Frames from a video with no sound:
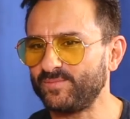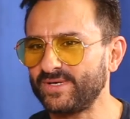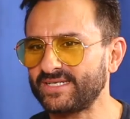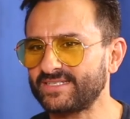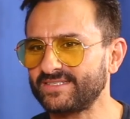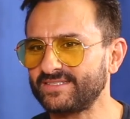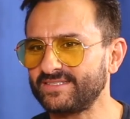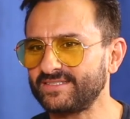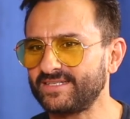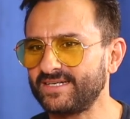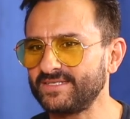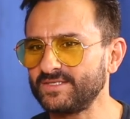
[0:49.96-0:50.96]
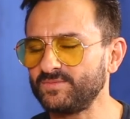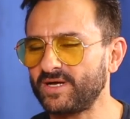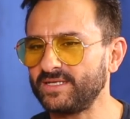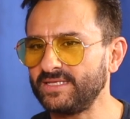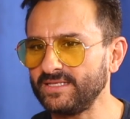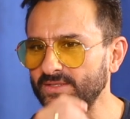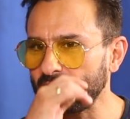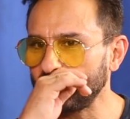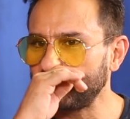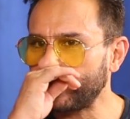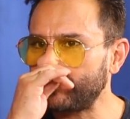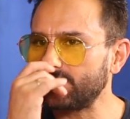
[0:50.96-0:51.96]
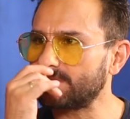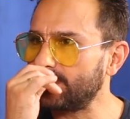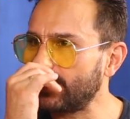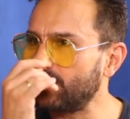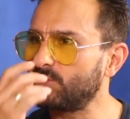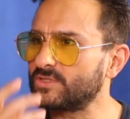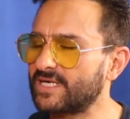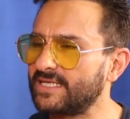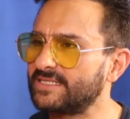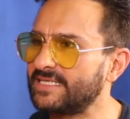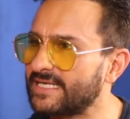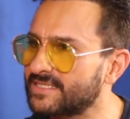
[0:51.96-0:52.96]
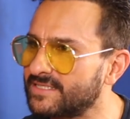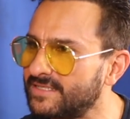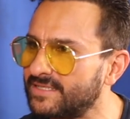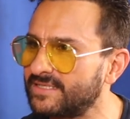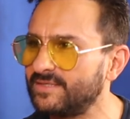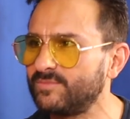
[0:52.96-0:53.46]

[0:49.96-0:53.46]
but that doesn't... I think, you know, if I have a little Gujarati accent